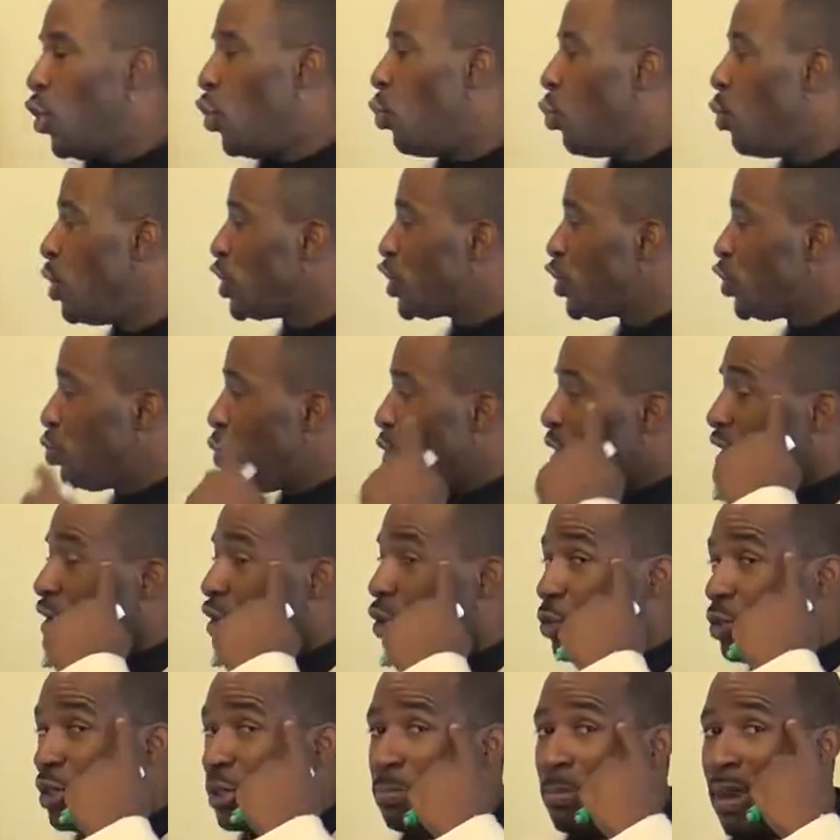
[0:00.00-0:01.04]
What you want
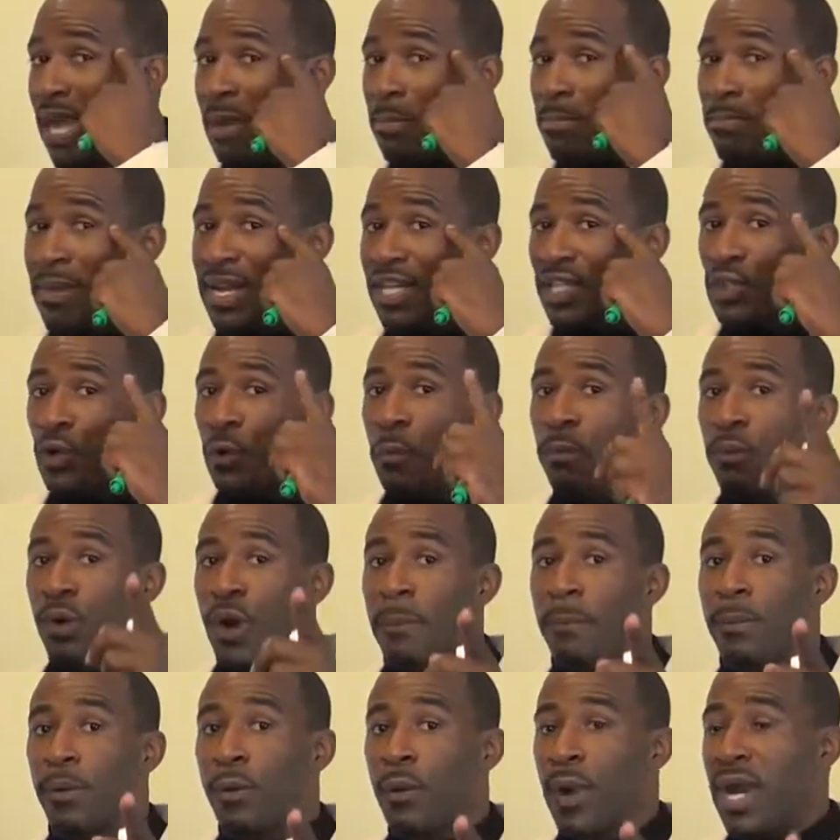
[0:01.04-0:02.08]
to do is make mental
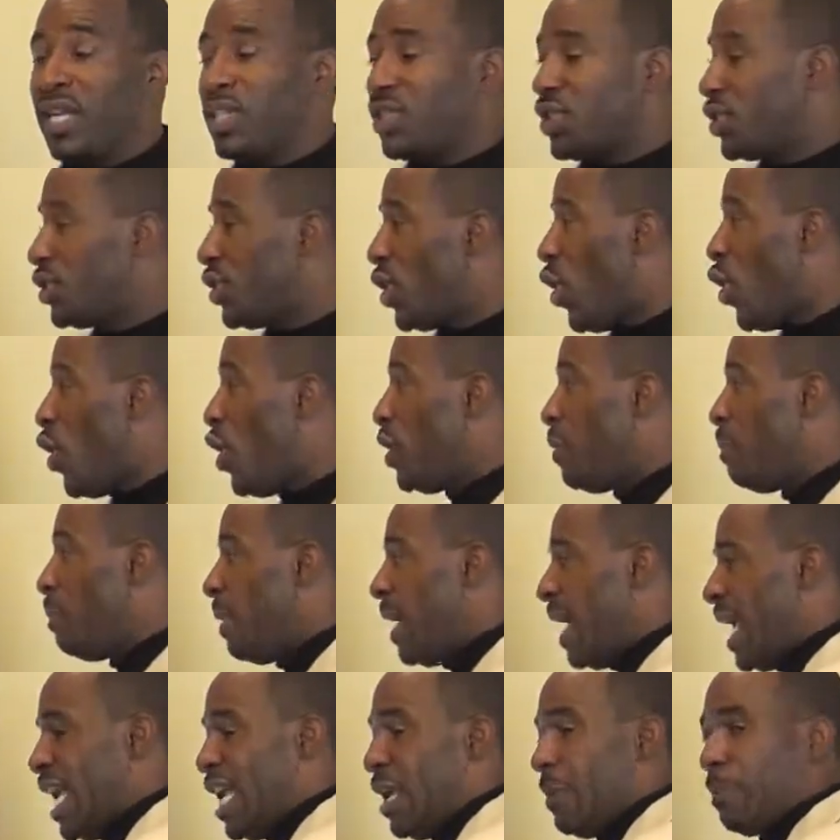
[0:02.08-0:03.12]
preparation on
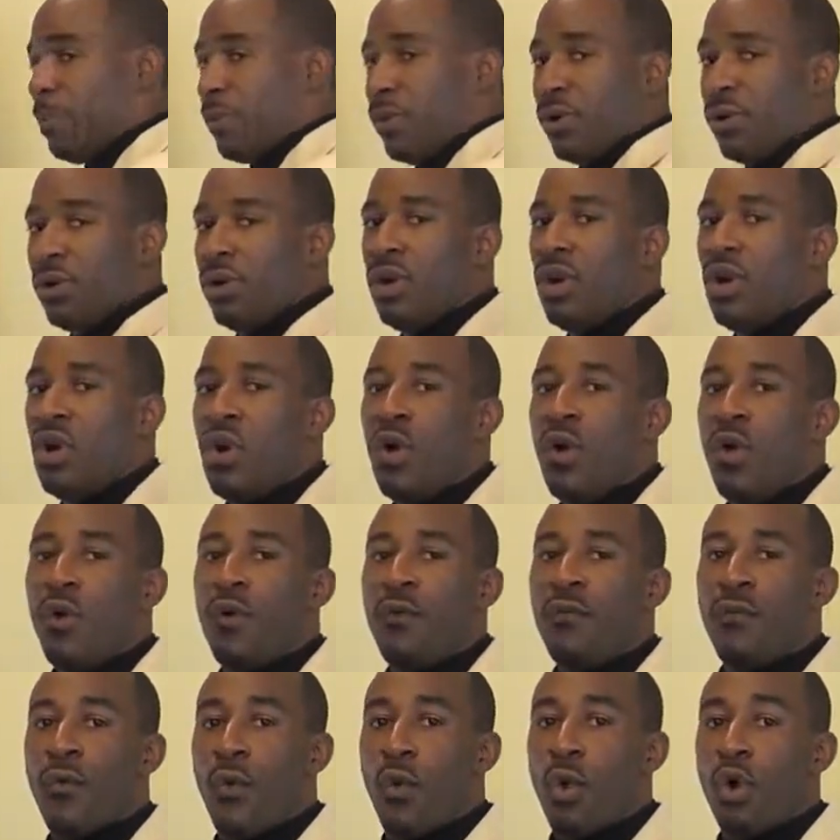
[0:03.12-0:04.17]
paper
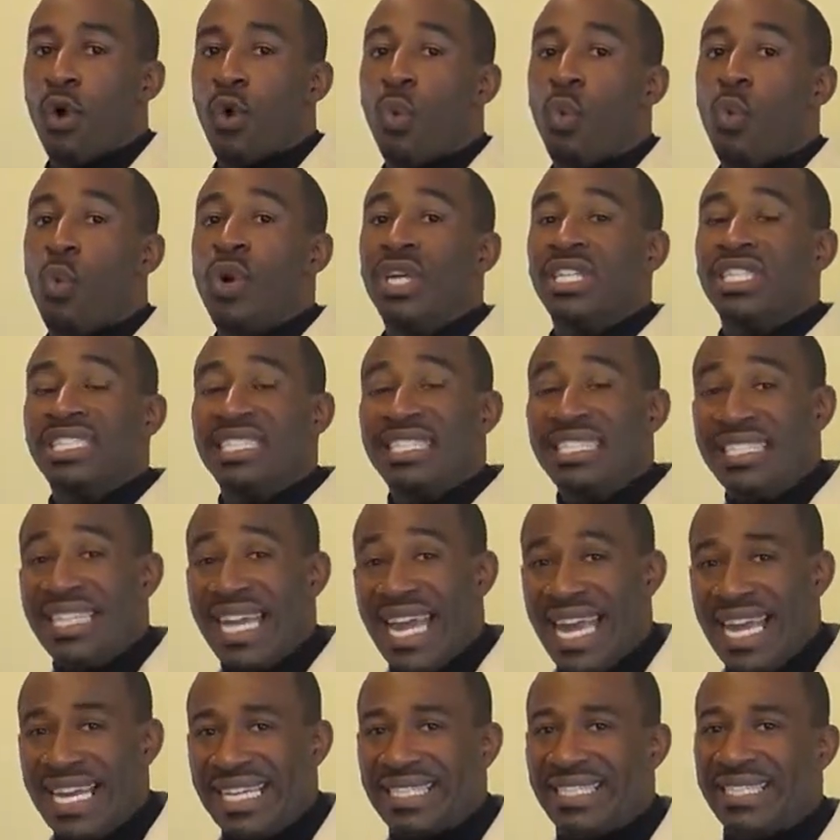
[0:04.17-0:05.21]
for which
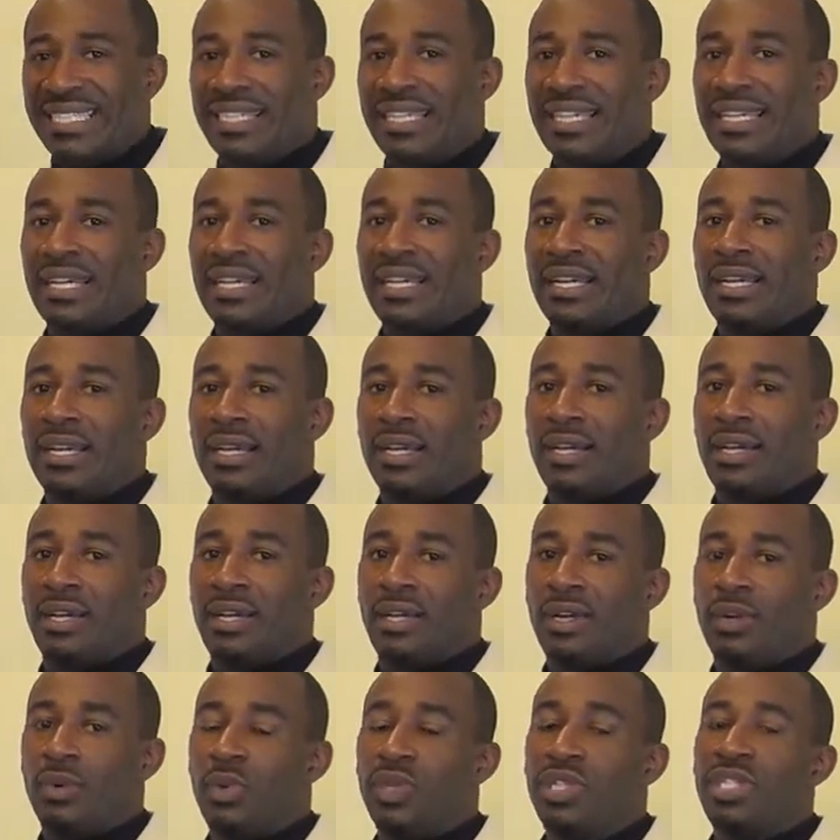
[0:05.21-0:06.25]
day
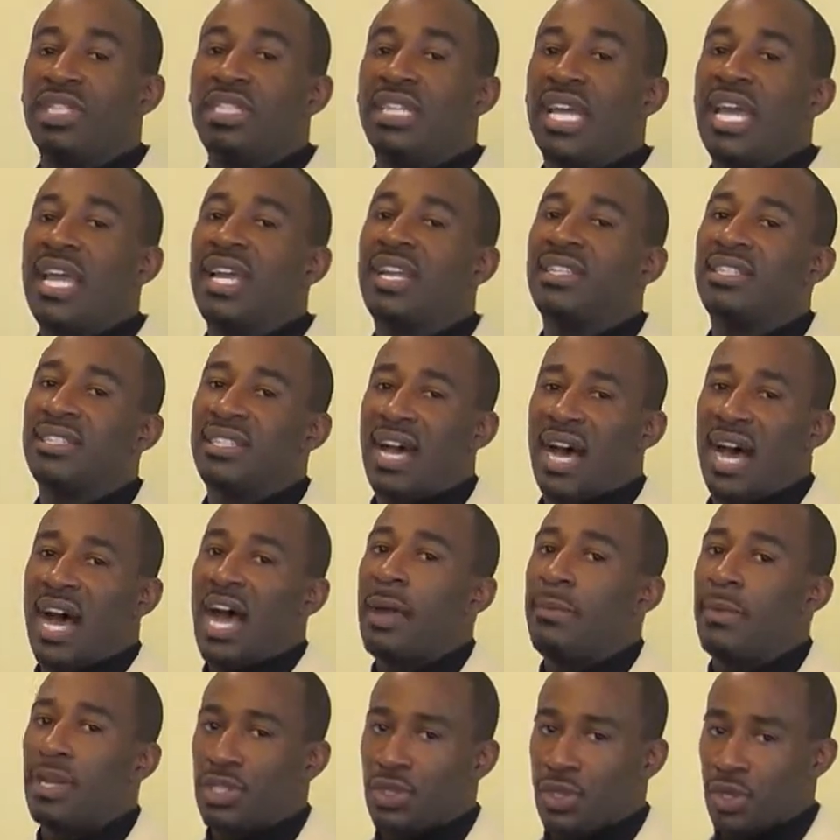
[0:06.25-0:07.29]
and
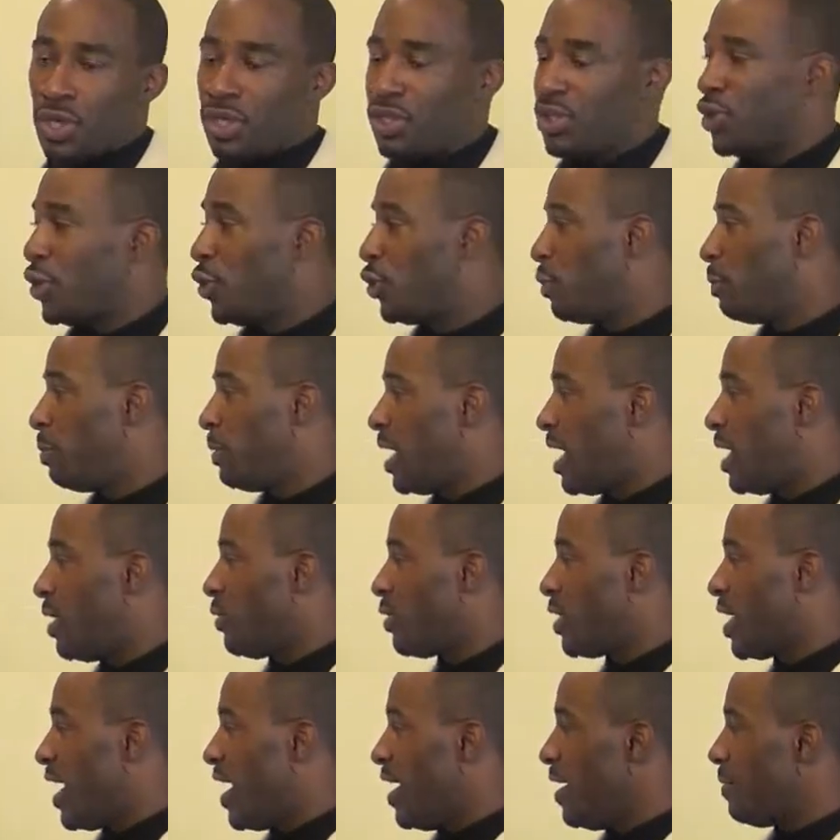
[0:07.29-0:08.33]
time that you're going to show the plan,
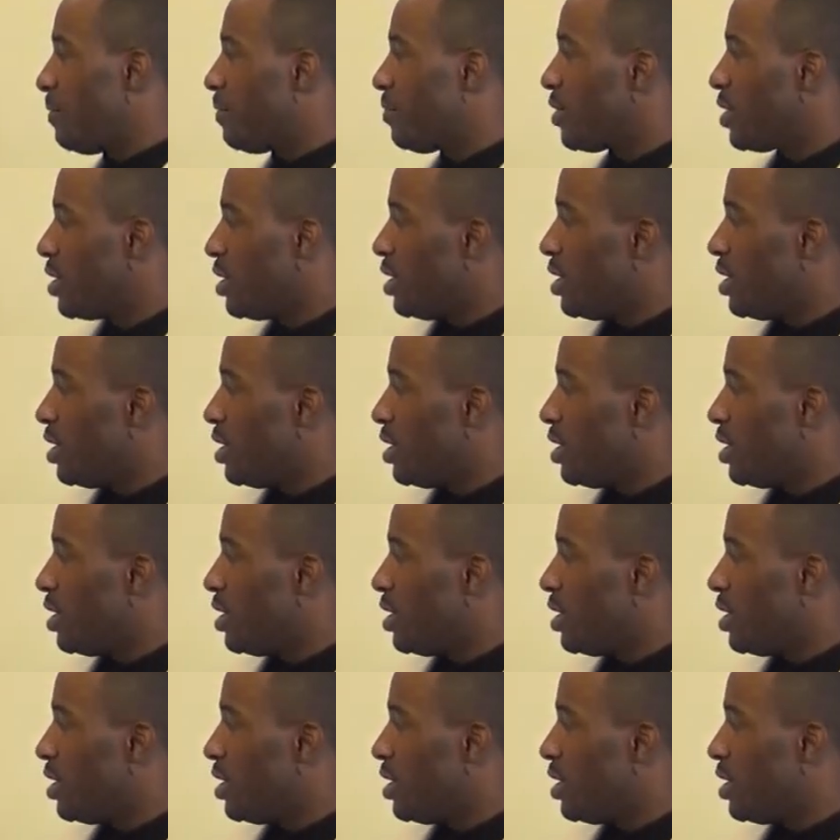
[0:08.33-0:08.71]
okay?